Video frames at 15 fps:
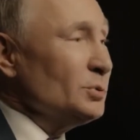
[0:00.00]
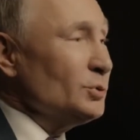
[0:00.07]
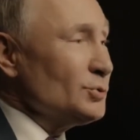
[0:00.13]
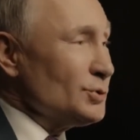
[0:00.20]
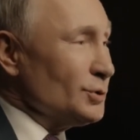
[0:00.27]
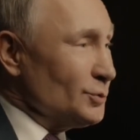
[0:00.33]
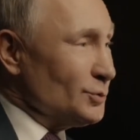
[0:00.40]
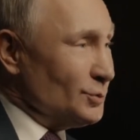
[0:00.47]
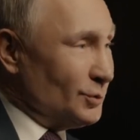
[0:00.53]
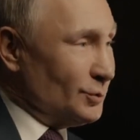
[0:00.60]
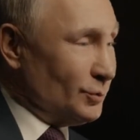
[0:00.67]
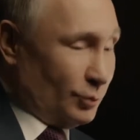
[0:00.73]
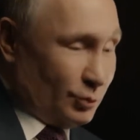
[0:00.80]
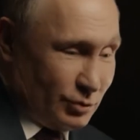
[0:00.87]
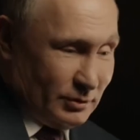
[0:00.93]
He
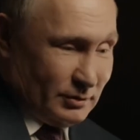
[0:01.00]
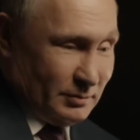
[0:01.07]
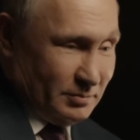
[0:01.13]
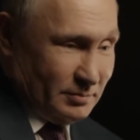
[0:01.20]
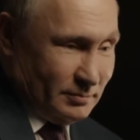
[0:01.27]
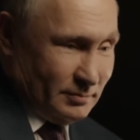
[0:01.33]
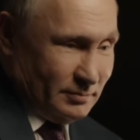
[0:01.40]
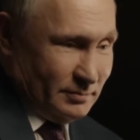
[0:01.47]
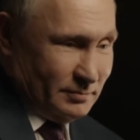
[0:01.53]
promised. He showed it